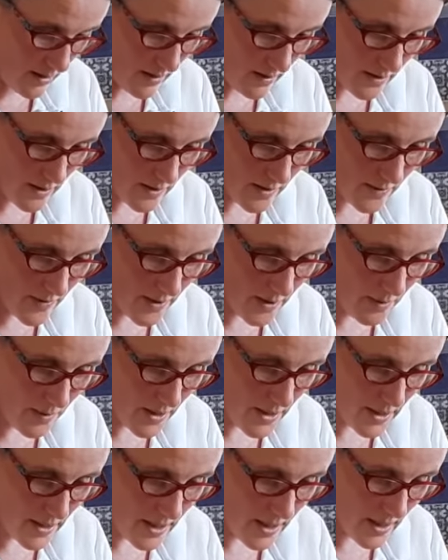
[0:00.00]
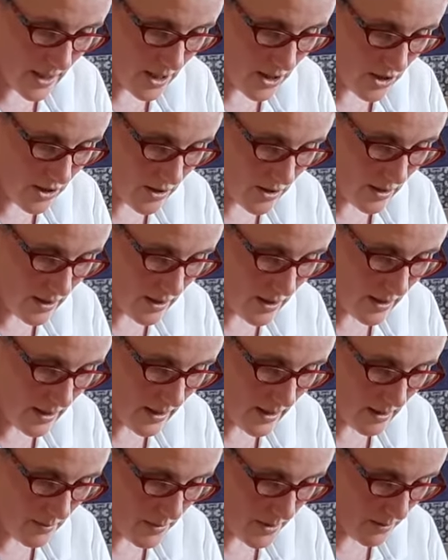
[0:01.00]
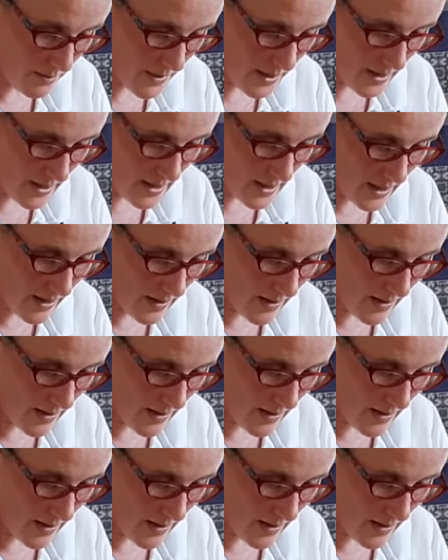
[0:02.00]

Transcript: just for your presentation. A little bit of mint in